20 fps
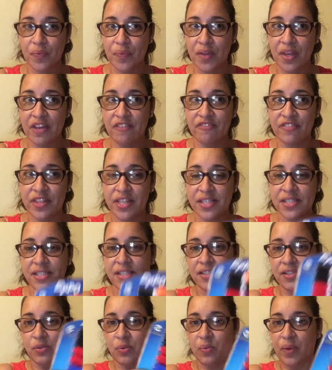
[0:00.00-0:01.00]
if this
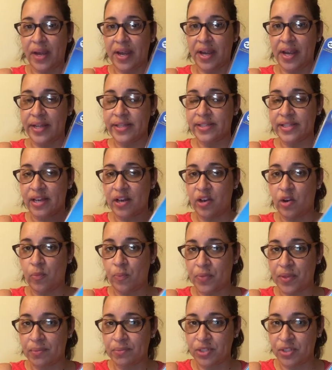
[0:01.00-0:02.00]
is a way to help
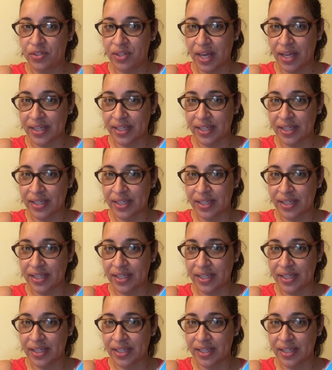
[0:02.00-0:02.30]
them do that